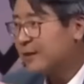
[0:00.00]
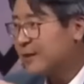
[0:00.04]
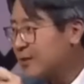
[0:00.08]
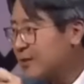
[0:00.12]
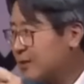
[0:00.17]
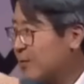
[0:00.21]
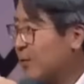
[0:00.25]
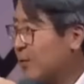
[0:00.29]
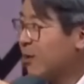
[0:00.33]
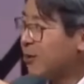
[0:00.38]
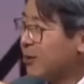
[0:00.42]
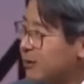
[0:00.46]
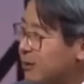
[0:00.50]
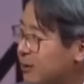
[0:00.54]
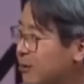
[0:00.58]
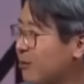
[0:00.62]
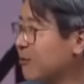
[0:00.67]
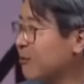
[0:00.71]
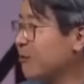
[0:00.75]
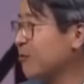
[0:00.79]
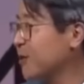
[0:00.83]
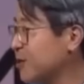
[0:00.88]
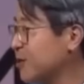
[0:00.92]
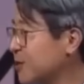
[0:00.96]
small
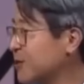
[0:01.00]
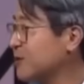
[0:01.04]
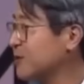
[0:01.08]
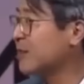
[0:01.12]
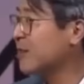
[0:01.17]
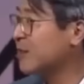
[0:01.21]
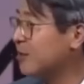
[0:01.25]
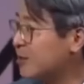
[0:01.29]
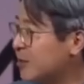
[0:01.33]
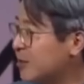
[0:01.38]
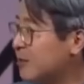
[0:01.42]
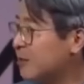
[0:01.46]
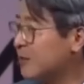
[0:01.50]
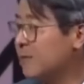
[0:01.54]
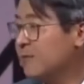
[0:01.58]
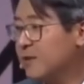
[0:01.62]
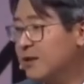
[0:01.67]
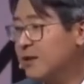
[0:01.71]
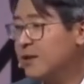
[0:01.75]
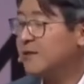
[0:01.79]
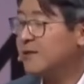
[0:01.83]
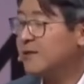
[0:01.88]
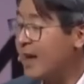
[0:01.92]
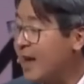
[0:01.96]
little frictions that are
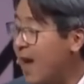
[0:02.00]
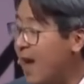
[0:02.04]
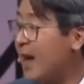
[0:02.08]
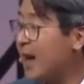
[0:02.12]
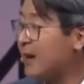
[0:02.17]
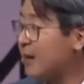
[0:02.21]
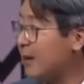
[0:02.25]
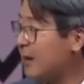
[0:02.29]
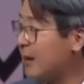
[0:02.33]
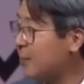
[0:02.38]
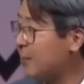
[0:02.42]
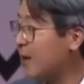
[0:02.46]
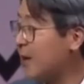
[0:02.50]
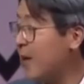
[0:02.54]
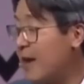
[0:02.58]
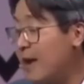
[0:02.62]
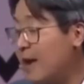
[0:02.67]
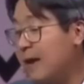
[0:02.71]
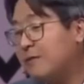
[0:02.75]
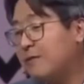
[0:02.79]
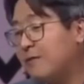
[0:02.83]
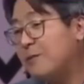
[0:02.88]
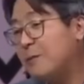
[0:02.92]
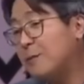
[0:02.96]
inconvenient. They add up,
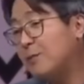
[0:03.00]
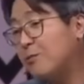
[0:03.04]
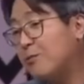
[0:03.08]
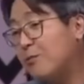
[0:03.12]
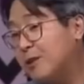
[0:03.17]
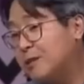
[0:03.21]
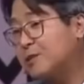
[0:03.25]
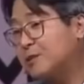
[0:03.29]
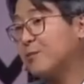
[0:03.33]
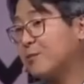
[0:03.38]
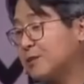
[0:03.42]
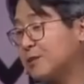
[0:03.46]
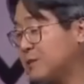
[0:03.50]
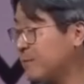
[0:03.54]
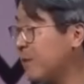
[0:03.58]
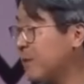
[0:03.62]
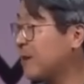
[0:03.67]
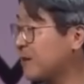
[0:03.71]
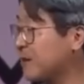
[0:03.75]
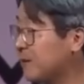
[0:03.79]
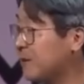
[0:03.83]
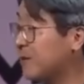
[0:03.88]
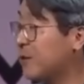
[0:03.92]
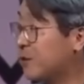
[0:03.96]
and from a risk
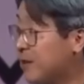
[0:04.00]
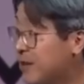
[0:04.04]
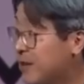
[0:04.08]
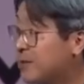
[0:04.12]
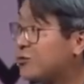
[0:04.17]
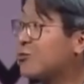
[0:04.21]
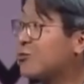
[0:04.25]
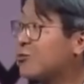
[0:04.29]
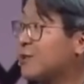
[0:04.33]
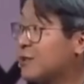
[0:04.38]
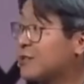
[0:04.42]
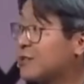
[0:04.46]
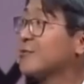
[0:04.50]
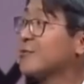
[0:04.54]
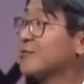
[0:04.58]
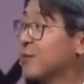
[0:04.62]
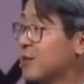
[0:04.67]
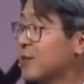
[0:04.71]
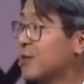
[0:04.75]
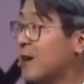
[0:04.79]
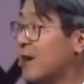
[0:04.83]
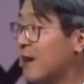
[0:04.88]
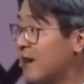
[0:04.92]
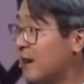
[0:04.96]
perspective, there is risk
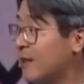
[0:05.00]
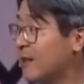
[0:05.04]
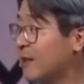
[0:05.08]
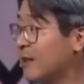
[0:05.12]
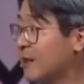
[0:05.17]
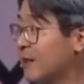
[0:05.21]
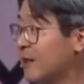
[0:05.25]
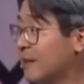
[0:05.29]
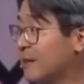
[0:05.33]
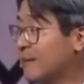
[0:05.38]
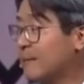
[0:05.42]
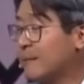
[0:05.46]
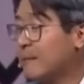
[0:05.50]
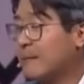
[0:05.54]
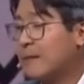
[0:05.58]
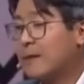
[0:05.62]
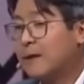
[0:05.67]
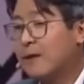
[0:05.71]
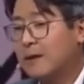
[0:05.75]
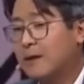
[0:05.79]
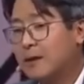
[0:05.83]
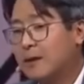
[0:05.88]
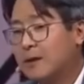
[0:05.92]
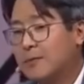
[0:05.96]
with that. Mm.
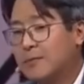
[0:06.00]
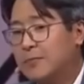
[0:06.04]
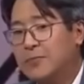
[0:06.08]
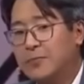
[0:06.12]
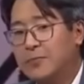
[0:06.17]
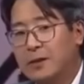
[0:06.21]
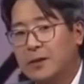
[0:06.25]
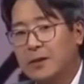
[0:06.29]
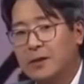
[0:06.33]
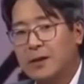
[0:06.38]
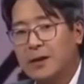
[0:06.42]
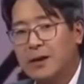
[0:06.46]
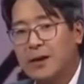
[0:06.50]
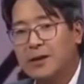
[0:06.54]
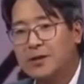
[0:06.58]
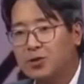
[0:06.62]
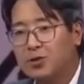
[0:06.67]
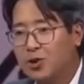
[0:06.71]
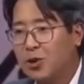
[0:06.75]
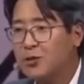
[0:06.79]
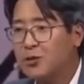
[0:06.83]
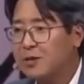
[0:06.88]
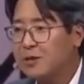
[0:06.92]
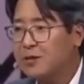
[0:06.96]
Um, and so
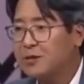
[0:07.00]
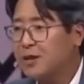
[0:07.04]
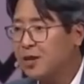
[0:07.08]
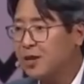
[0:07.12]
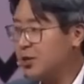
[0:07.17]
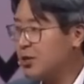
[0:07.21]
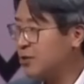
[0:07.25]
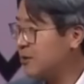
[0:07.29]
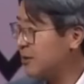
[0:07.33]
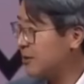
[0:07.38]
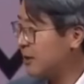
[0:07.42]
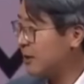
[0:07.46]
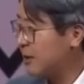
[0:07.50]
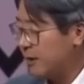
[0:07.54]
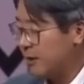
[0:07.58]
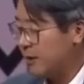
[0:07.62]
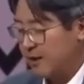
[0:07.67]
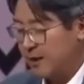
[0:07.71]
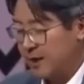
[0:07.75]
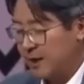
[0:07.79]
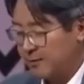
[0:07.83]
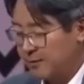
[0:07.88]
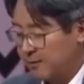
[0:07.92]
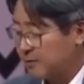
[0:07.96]
tokenization,
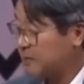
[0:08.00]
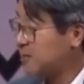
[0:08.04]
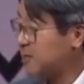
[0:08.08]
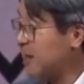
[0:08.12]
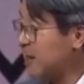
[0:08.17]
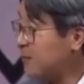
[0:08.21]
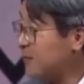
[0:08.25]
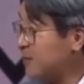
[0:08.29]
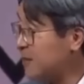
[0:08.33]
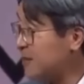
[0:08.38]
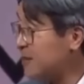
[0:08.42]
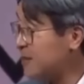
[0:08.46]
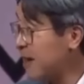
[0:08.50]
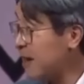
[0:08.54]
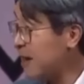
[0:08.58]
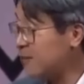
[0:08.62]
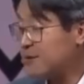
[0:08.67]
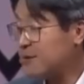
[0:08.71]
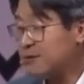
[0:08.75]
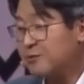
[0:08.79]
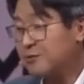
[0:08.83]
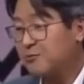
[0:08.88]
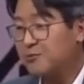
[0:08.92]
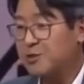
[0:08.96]
there's a safety and
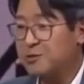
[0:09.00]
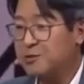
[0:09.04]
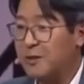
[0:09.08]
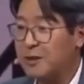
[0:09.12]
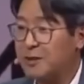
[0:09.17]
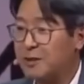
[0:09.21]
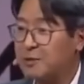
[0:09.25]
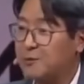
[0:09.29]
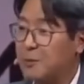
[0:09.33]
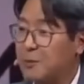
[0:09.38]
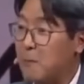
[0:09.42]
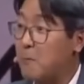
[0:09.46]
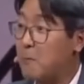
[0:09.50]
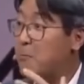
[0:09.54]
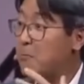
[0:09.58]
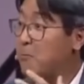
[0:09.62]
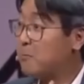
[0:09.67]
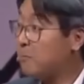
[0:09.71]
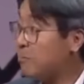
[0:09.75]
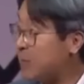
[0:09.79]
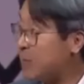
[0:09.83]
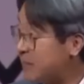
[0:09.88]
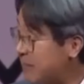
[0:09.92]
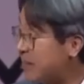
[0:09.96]
soundness risk management
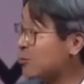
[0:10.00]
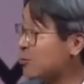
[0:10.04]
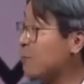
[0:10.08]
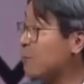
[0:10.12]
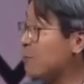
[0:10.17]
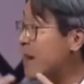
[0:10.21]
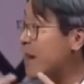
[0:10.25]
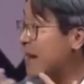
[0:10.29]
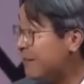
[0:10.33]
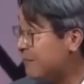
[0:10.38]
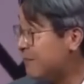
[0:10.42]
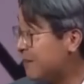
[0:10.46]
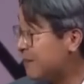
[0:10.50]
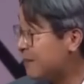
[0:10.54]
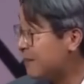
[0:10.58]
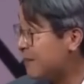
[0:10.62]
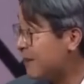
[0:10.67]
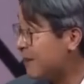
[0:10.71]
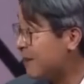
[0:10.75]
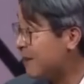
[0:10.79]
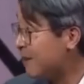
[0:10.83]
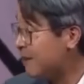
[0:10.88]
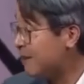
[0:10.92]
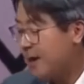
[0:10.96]
potential benefit
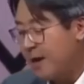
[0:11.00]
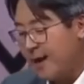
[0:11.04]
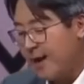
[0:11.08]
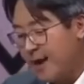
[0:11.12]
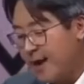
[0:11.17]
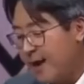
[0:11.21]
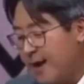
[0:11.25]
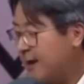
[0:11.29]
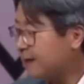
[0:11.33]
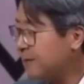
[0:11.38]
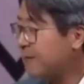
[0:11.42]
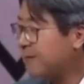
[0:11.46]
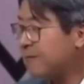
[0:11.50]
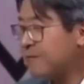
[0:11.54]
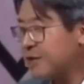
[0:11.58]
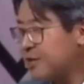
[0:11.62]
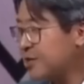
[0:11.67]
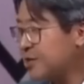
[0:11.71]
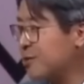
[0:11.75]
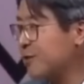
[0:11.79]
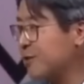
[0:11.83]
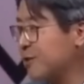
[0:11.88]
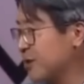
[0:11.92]
there, and friction